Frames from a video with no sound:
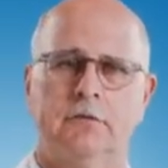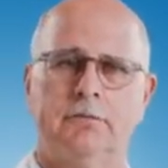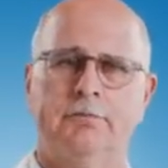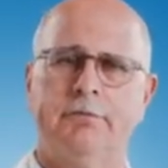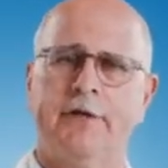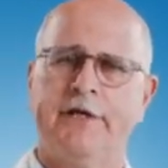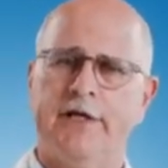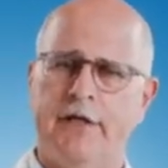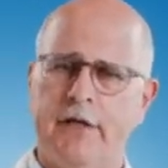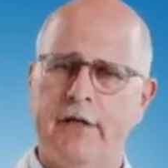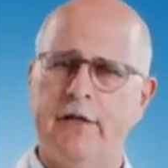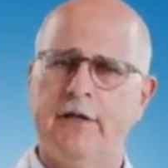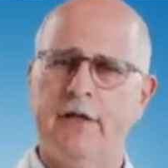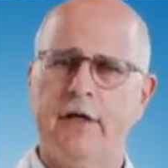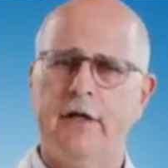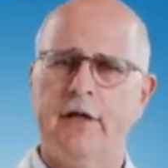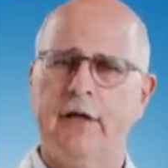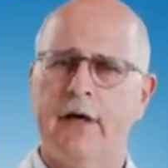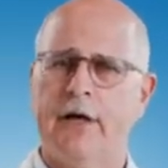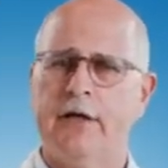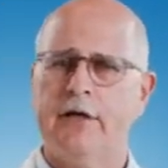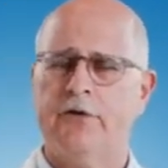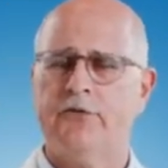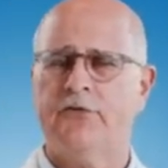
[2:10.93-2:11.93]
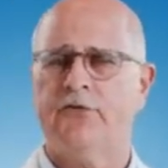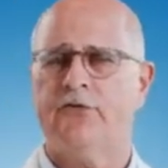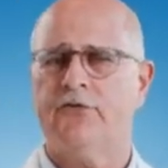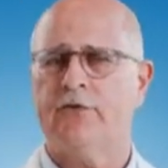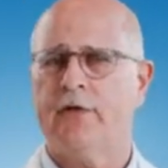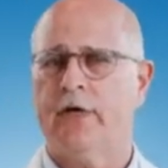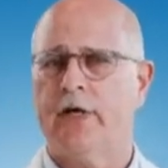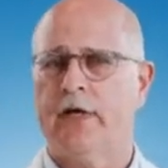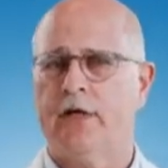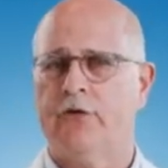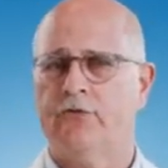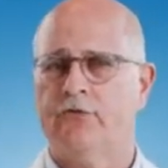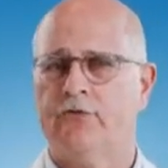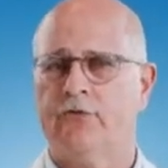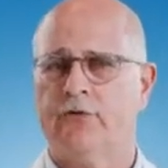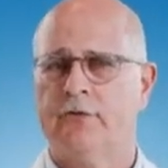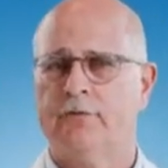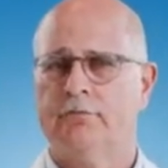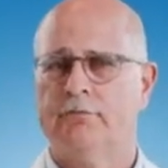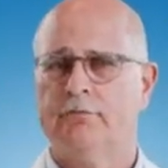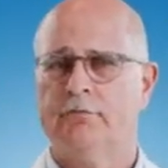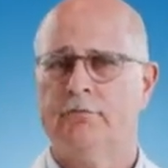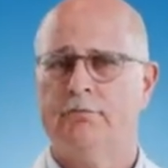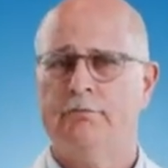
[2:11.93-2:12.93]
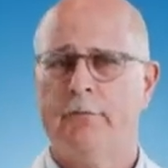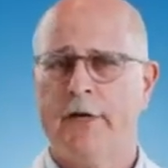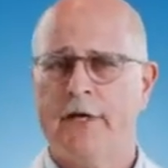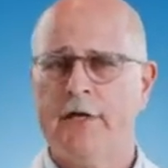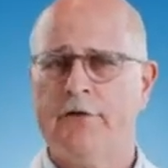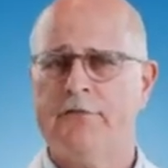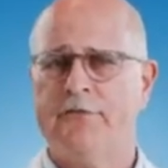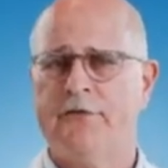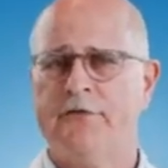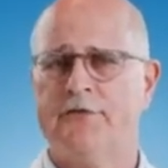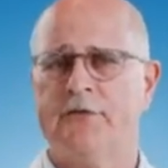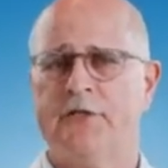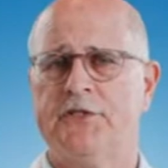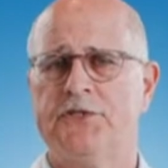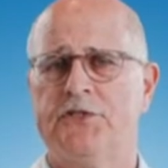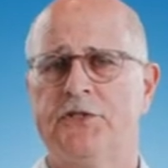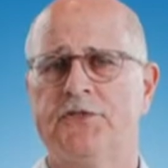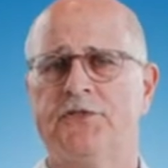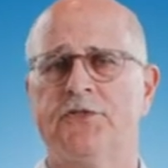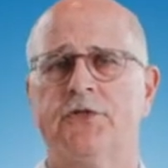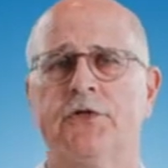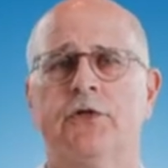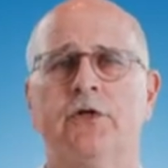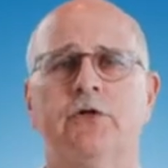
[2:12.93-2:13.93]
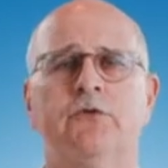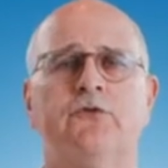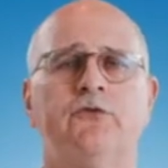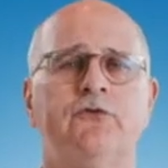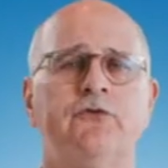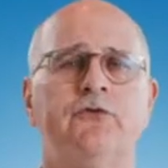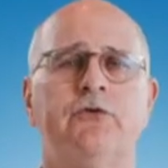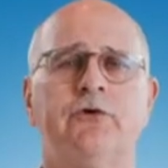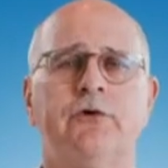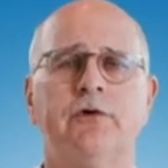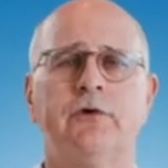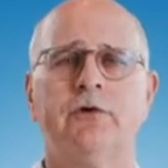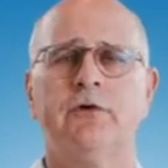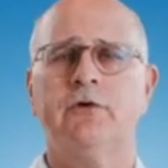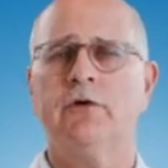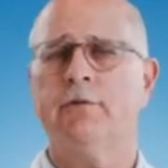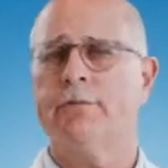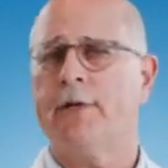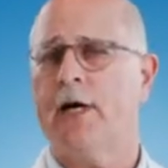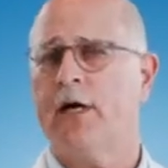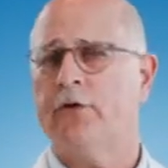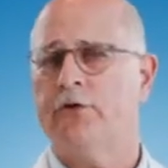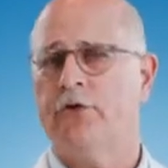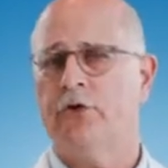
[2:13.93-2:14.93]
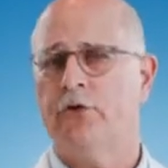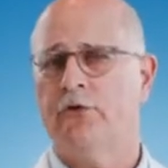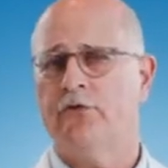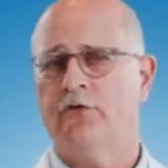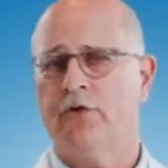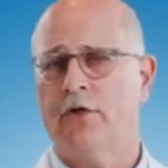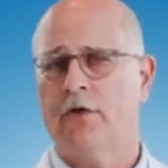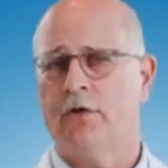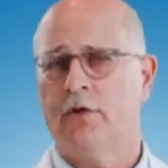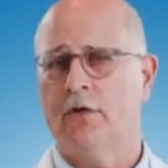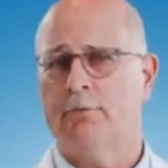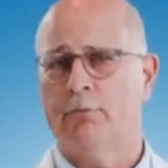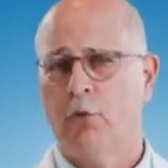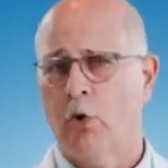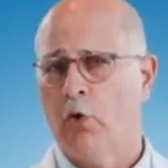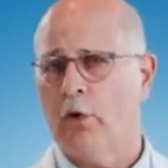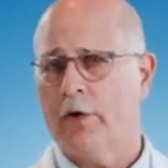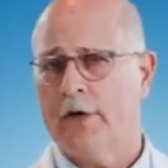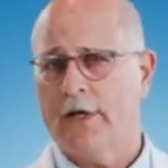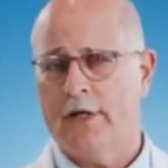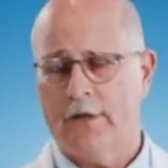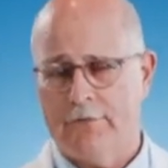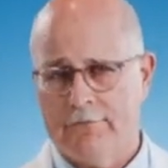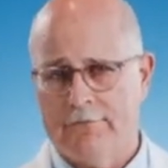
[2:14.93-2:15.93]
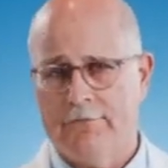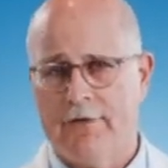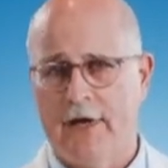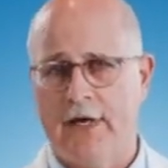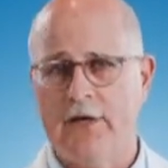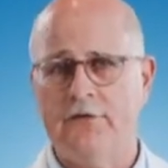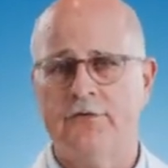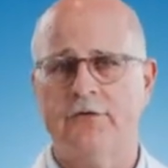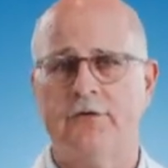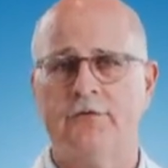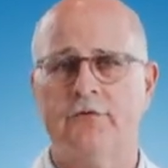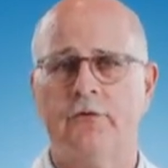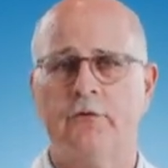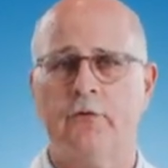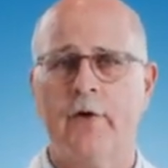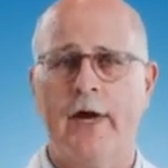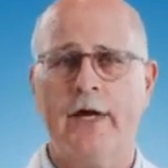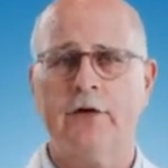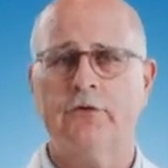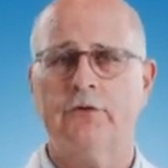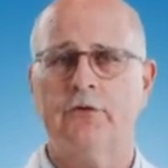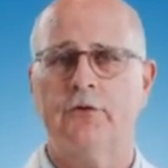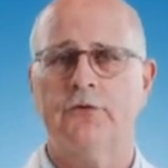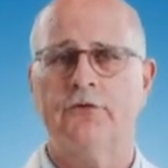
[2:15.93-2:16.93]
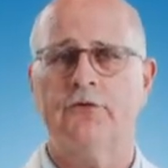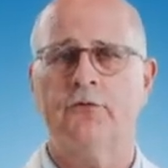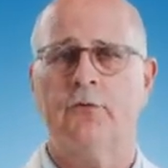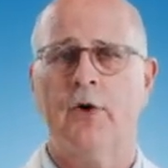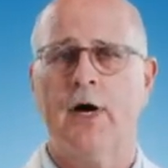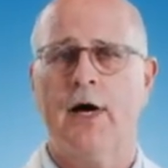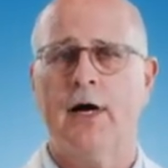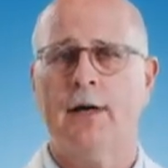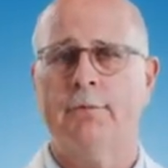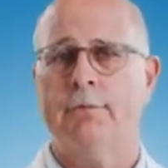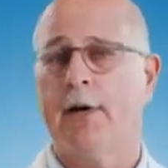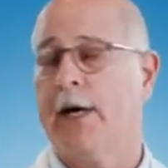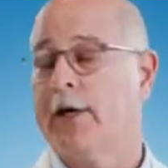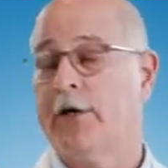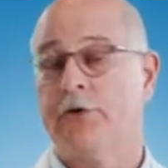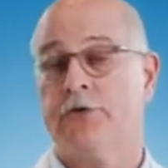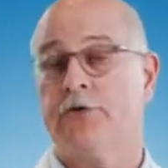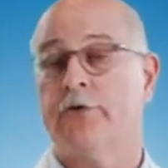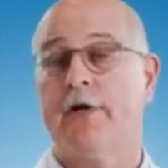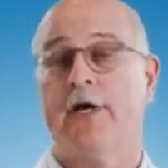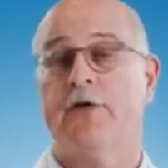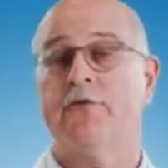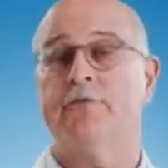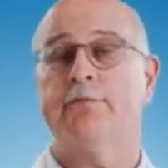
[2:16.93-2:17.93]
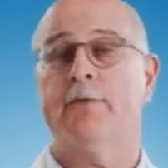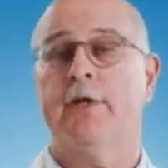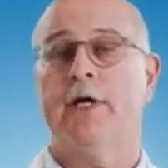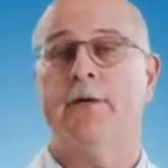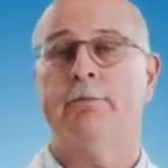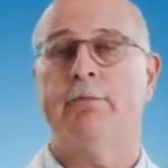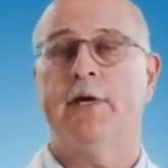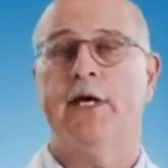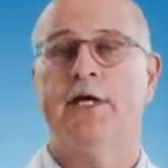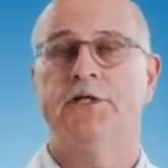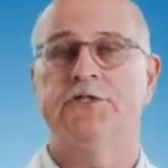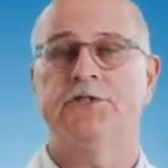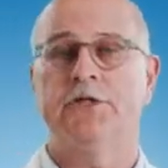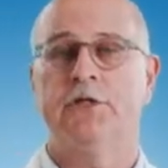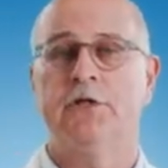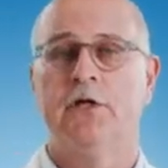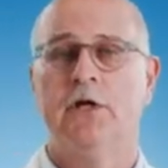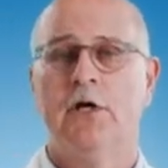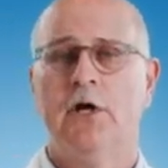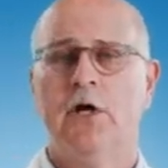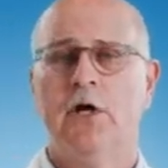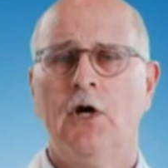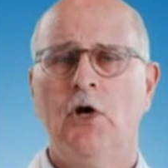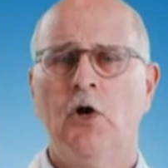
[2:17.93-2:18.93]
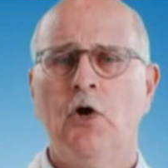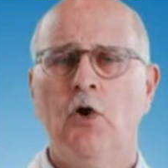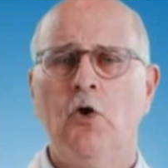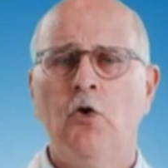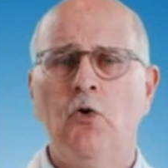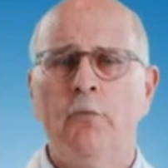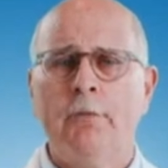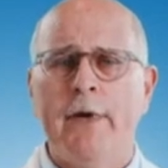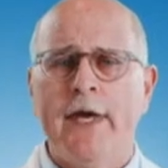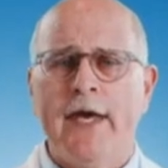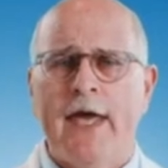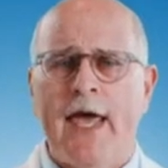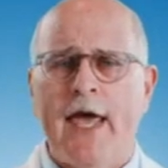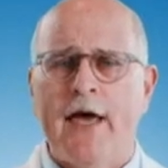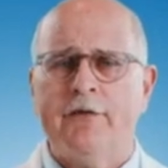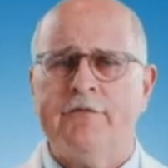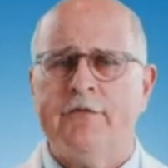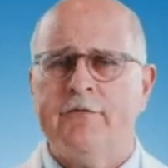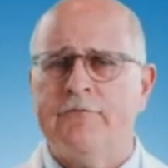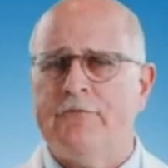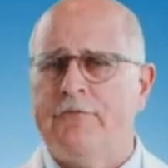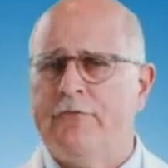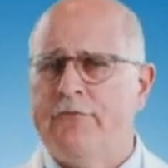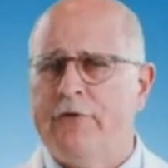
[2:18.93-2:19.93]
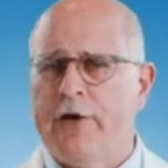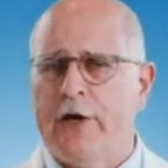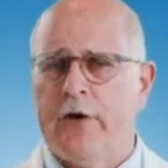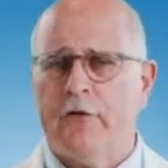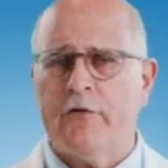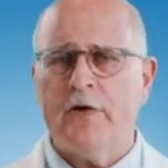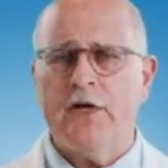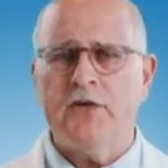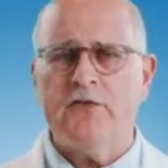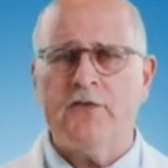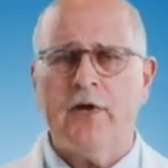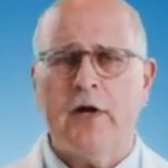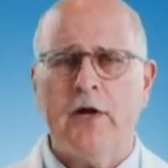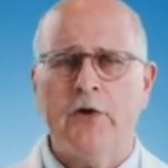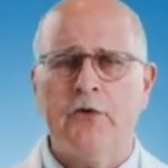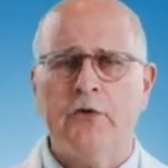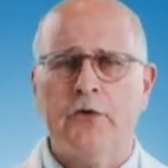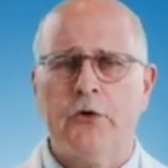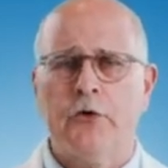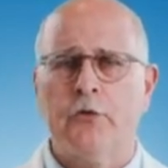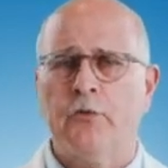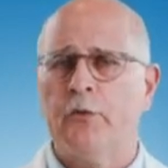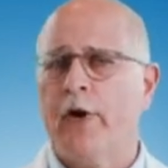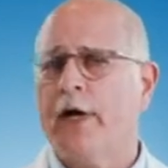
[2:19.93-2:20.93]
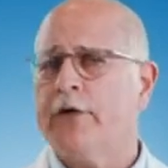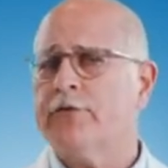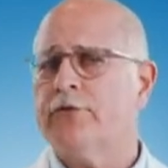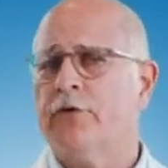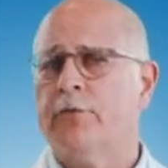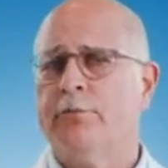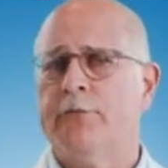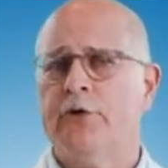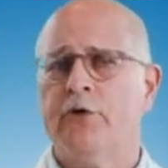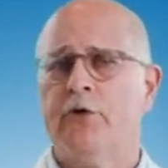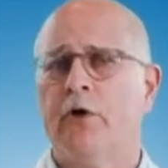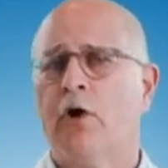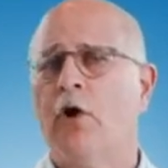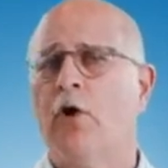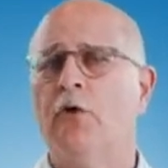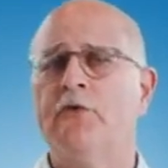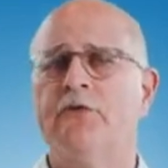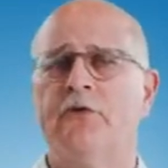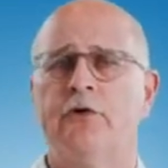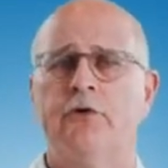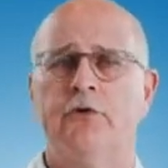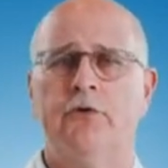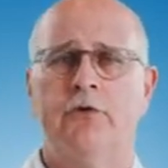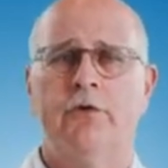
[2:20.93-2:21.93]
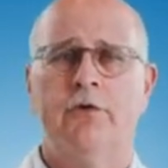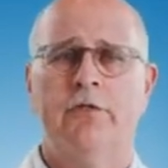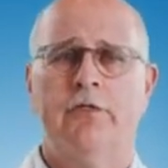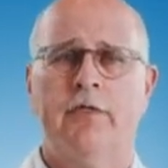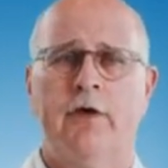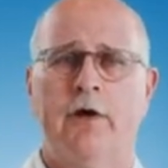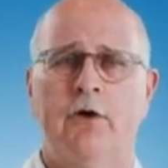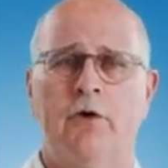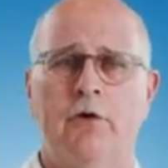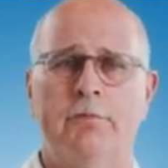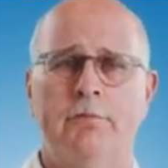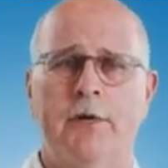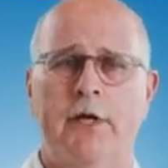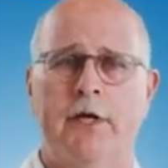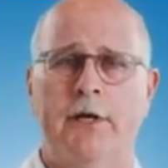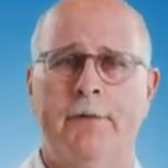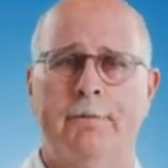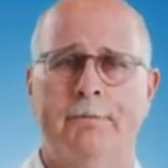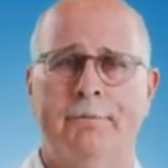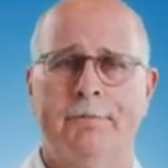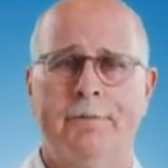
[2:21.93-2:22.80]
But in the United States, many physicians are concerned about using the more invasive rectal swab on a transplant patient who may have very tender rectal mucosa due to therapy.